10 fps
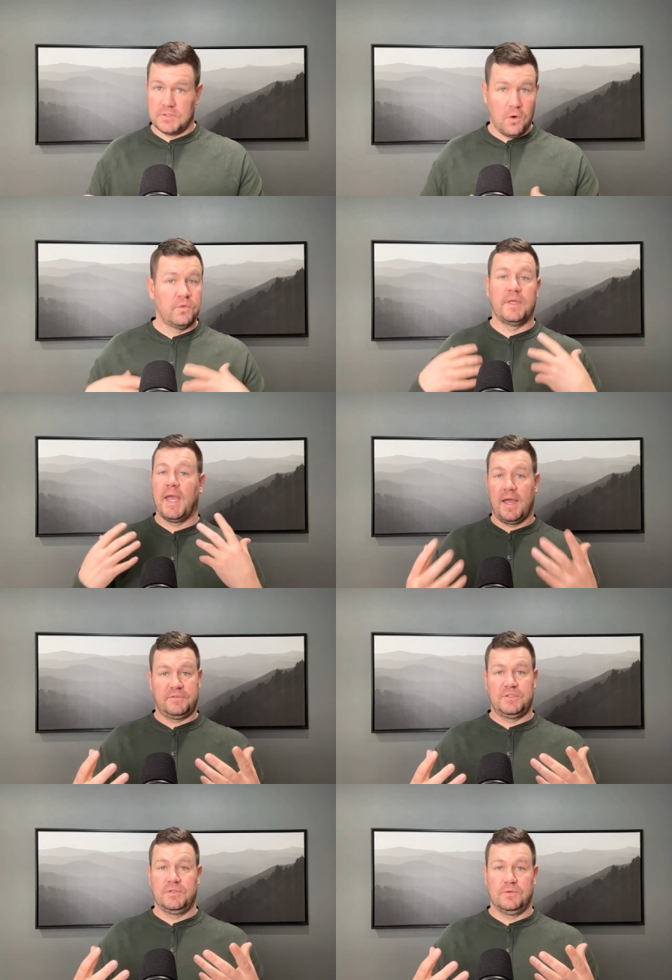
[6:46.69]
to only
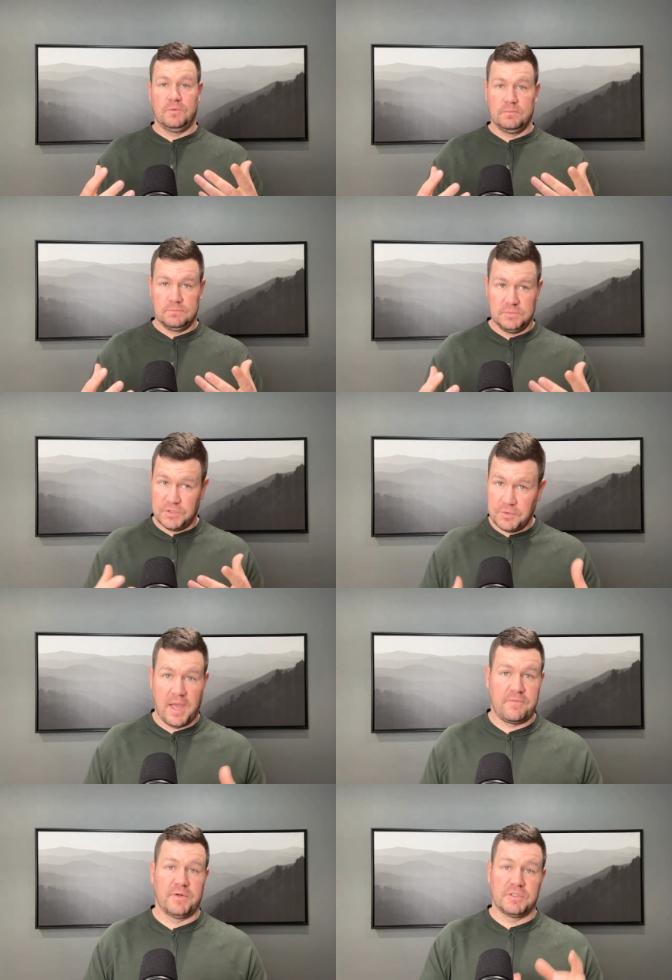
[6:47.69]
have to do
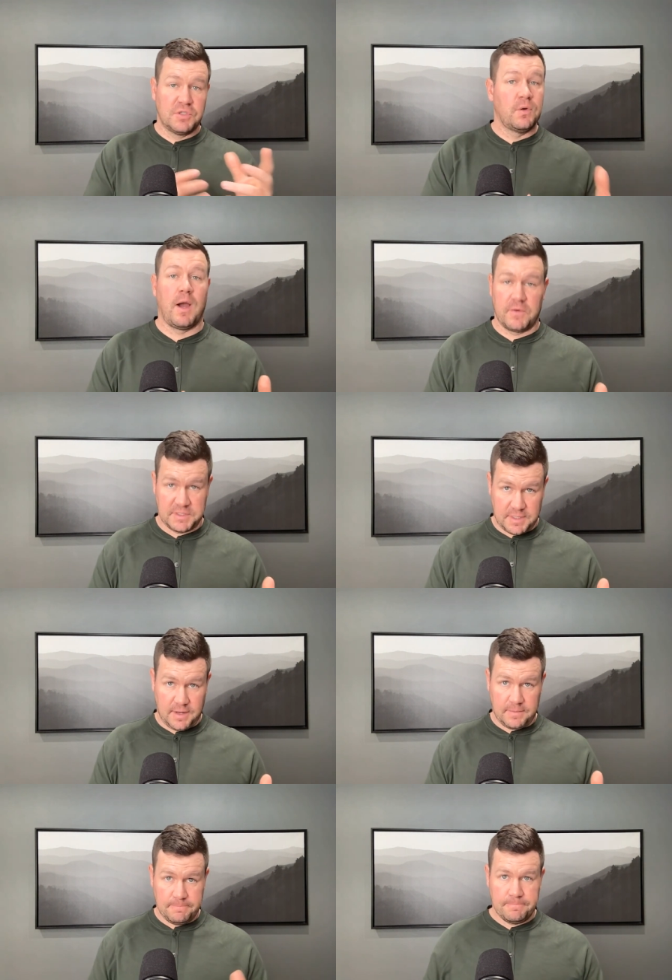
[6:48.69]
that for two hours a
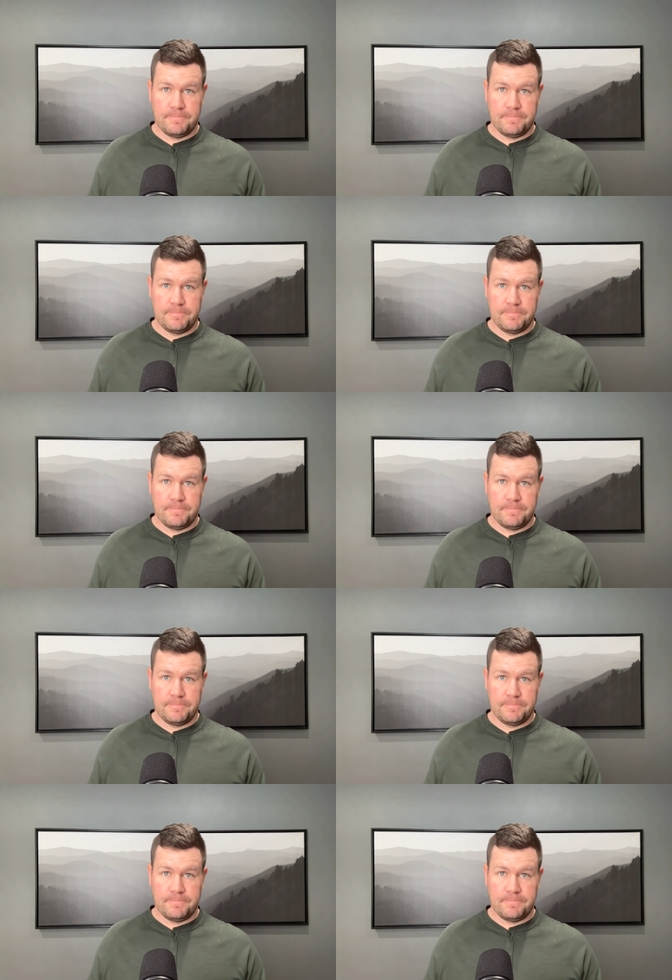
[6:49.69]
day.